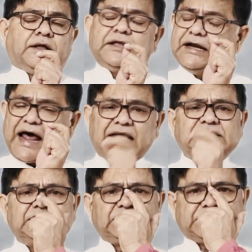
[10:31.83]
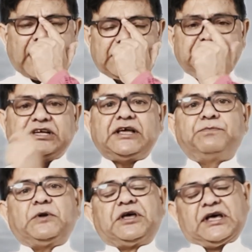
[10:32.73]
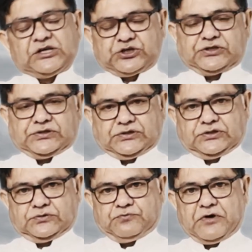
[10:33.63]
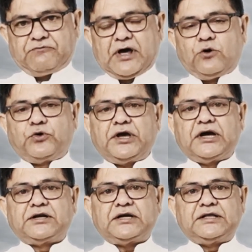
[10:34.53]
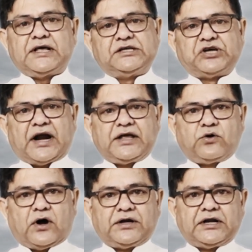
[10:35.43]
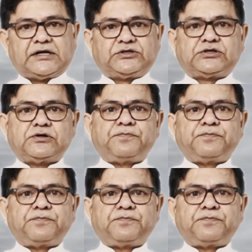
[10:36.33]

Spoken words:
It has a strategic implications when we are looking at in the HRD context.